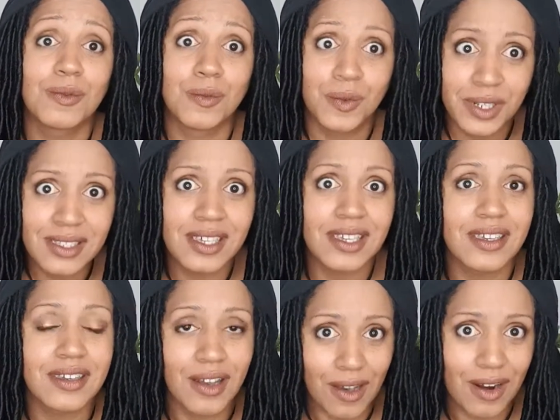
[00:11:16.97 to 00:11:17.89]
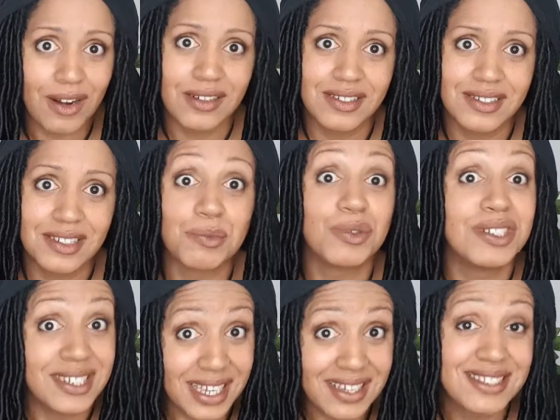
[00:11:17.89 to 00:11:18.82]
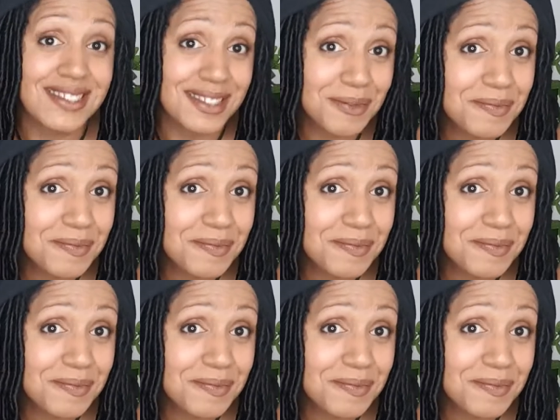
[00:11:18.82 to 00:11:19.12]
really hard to predict.